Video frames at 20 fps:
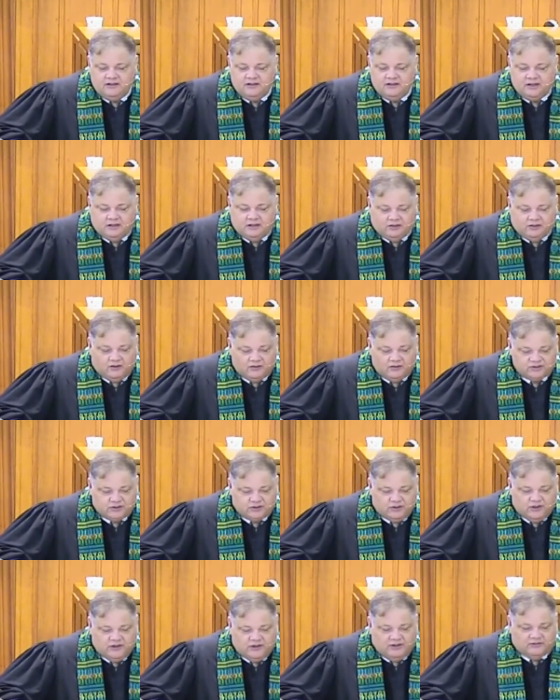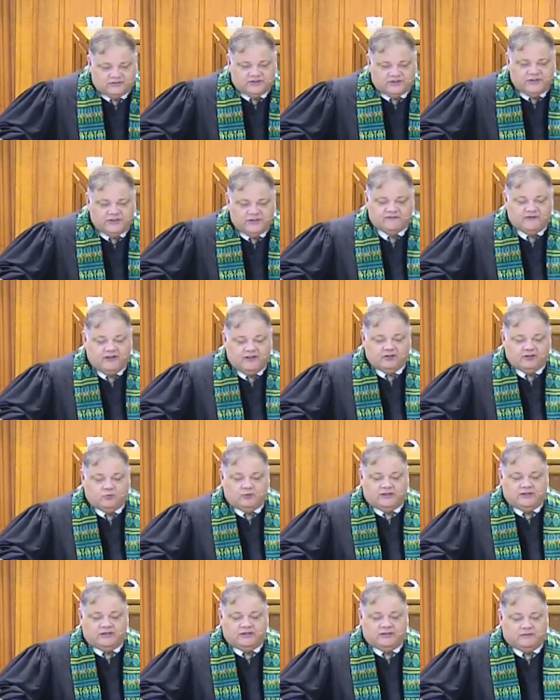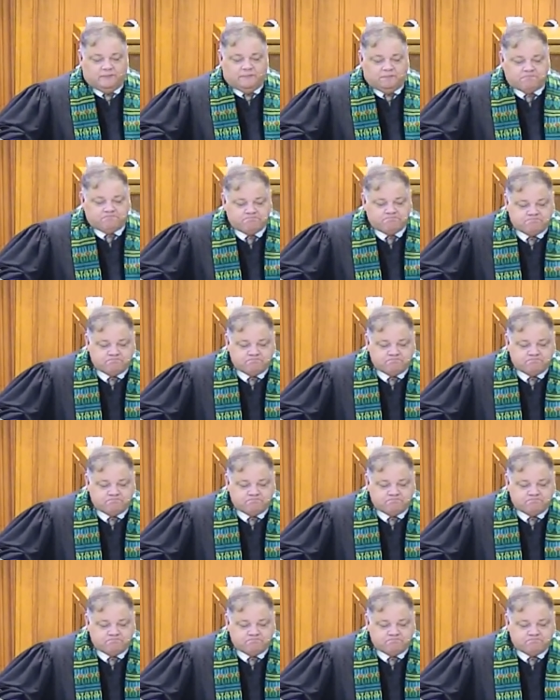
A large crowd kept following him